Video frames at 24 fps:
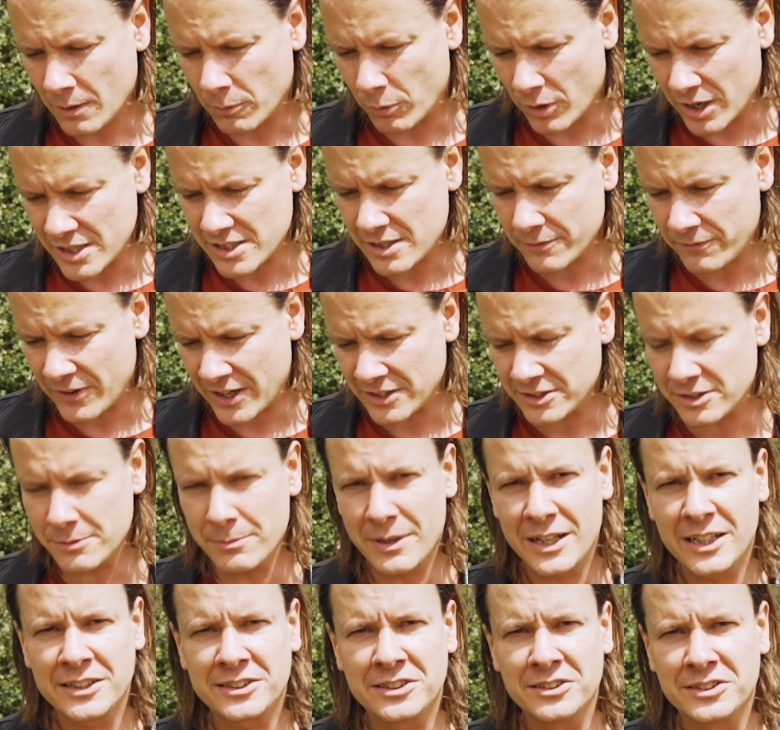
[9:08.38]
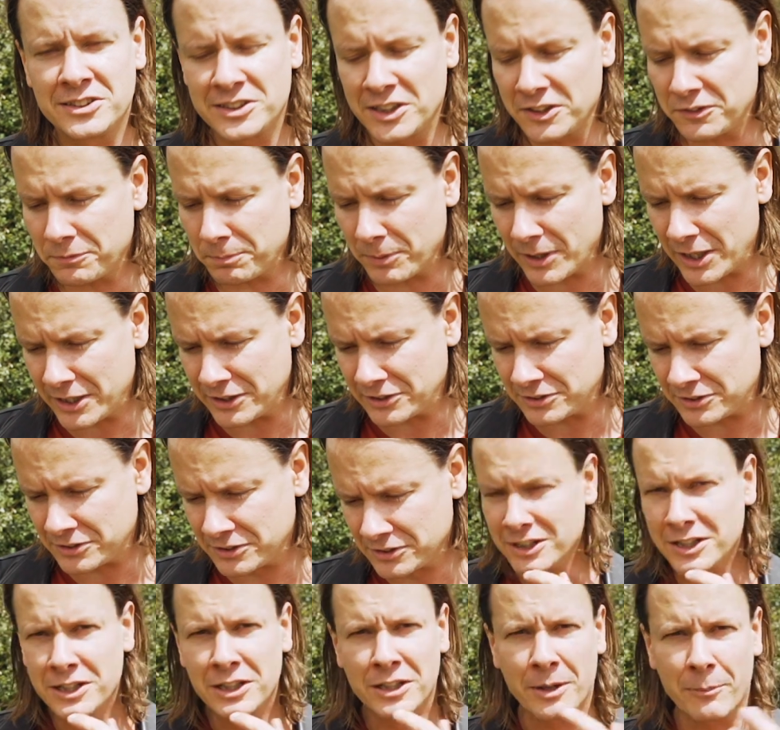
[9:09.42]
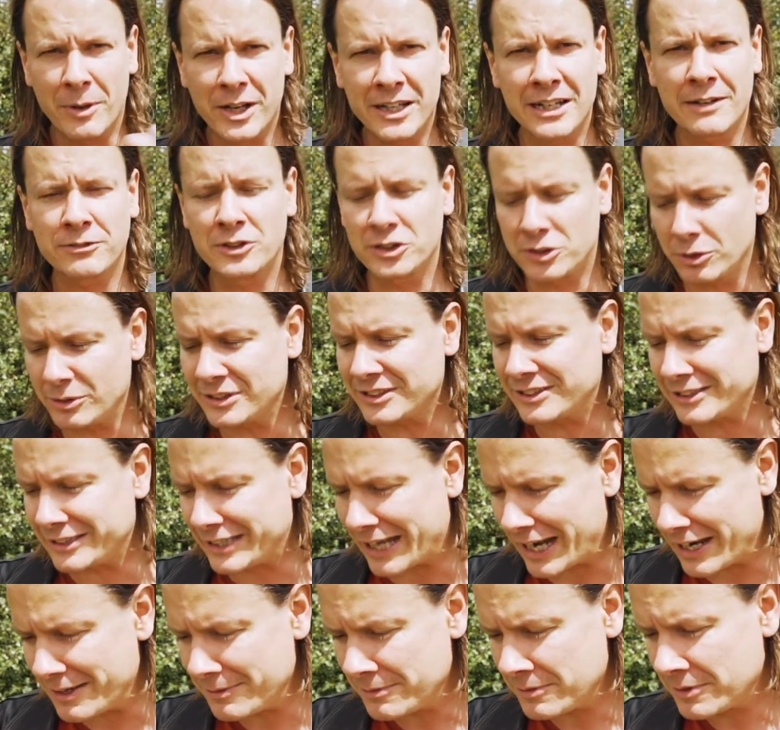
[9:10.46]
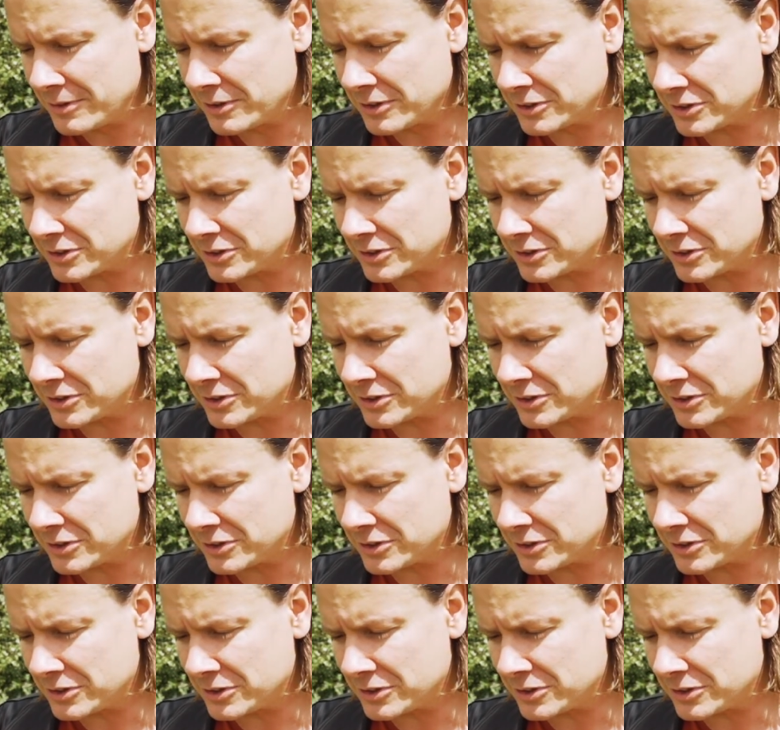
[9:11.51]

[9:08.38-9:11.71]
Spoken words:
Why is The Phantom Menace in 6th place? Am I going to have to do this again?